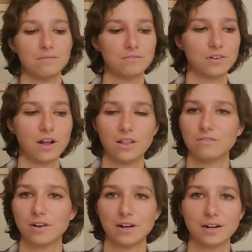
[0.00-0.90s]

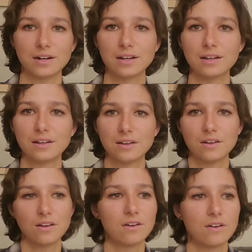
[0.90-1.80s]
for
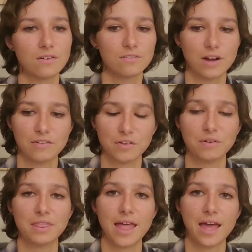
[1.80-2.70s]

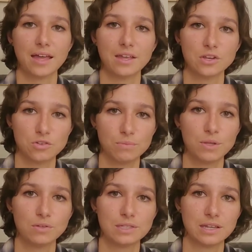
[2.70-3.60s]
everyone that
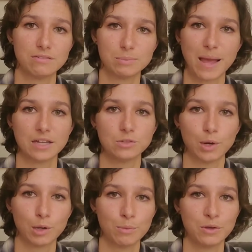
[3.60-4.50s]
contributes and gives back to our
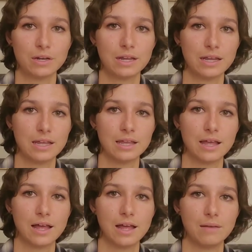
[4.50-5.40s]
community
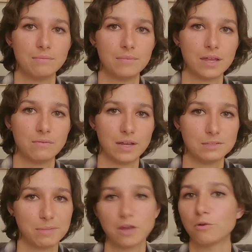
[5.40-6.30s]
in ways
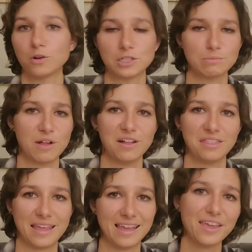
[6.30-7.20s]
big or small,
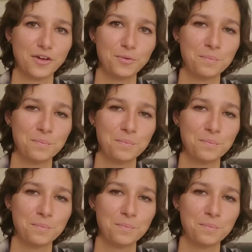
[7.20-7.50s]
thank you.